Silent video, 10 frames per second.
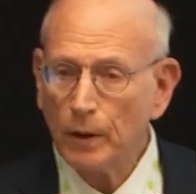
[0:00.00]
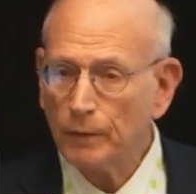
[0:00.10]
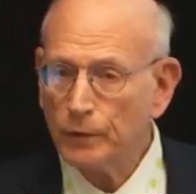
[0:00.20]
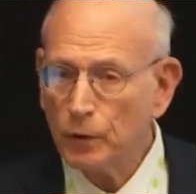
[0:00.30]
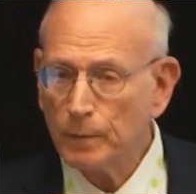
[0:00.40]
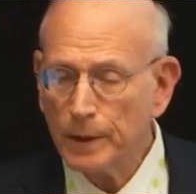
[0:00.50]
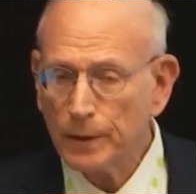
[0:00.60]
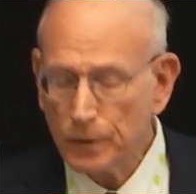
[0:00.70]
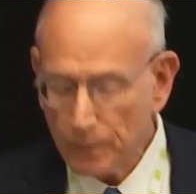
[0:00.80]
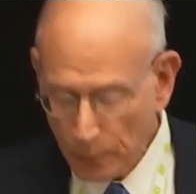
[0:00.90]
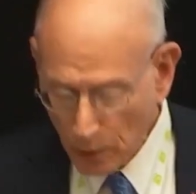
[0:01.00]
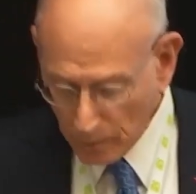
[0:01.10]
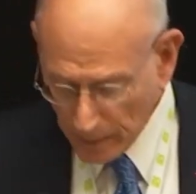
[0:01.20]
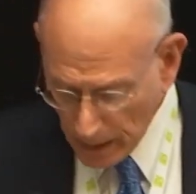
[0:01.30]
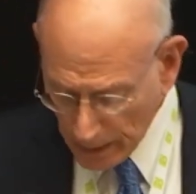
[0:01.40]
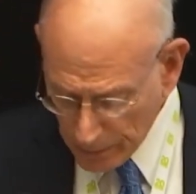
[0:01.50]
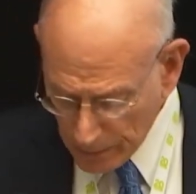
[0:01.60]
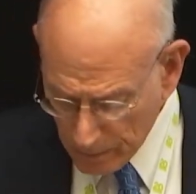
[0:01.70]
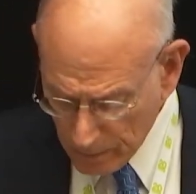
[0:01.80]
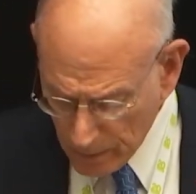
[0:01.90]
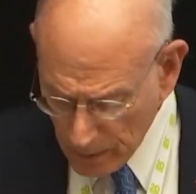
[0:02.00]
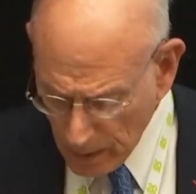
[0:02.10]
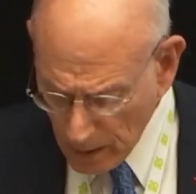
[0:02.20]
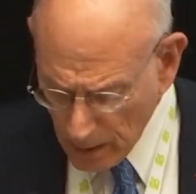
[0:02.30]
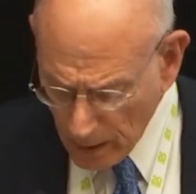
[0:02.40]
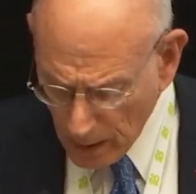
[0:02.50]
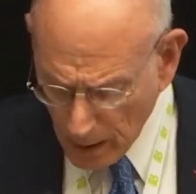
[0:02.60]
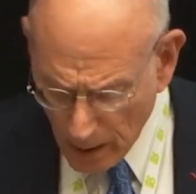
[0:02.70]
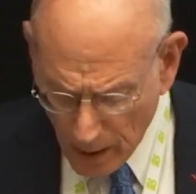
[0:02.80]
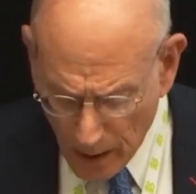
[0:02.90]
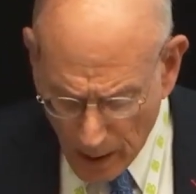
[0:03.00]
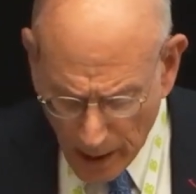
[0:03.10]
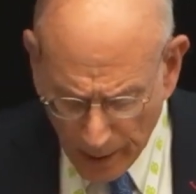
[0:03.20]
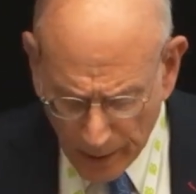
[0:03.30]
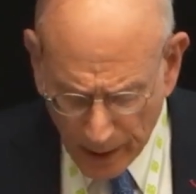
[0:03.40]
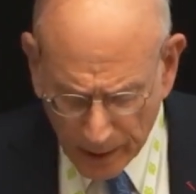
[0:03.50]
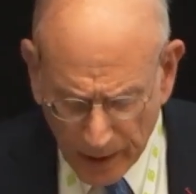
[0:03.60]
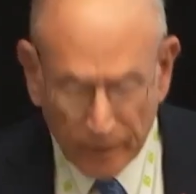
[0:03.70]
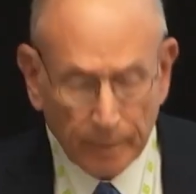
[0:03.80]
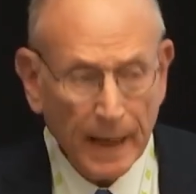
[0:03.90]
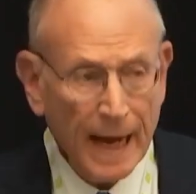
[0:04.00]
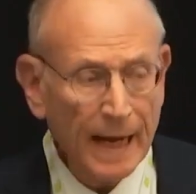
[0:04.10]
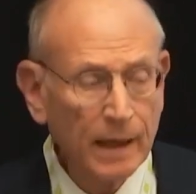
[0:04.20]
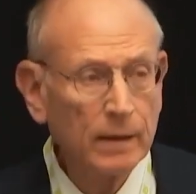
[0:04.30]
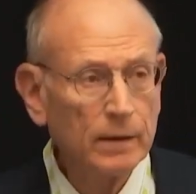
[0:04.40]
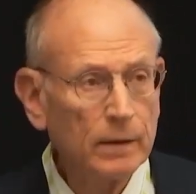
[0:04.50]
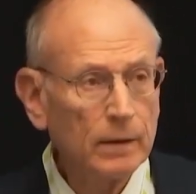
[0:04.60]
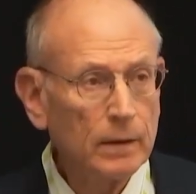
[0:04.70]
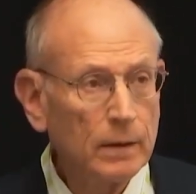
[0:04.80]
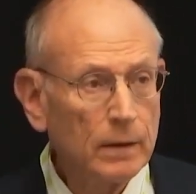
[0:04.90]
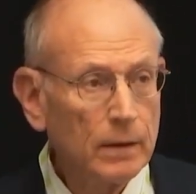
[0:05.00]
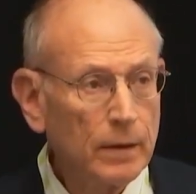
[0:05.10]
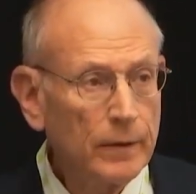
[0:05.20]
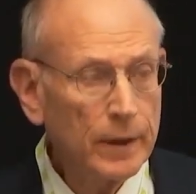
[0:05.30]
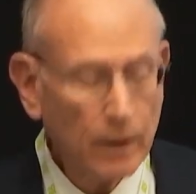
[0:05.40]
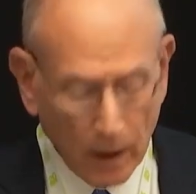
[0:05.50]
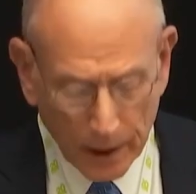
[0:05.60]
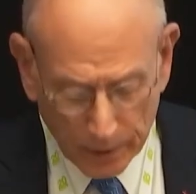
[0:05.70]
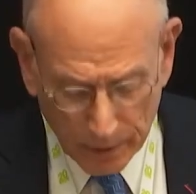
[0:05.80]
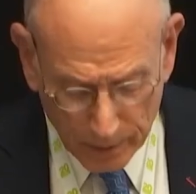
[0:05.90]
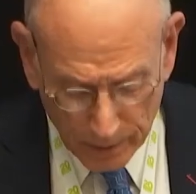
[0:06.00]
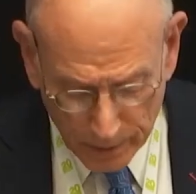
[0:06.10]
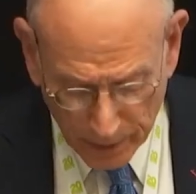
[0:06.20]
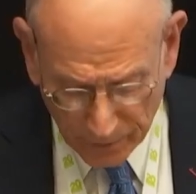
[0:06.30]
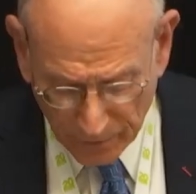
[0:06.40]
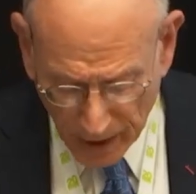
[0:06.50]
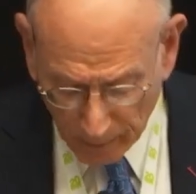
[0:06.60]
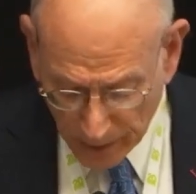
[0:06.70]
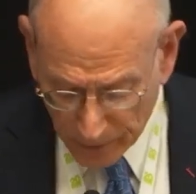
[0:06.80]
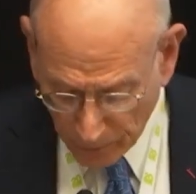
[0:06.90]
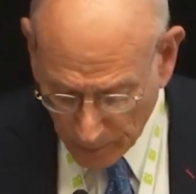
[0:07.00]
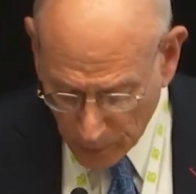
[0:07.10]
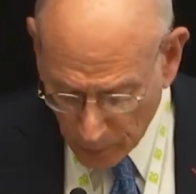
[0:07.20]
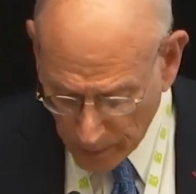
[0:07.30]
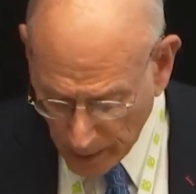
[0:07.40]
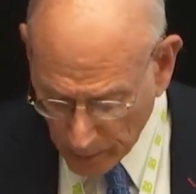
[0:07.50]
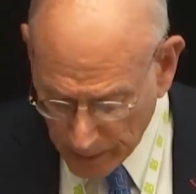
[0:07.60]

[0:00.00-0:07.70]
of dubious provenance, and then give back the art to the families from whom they were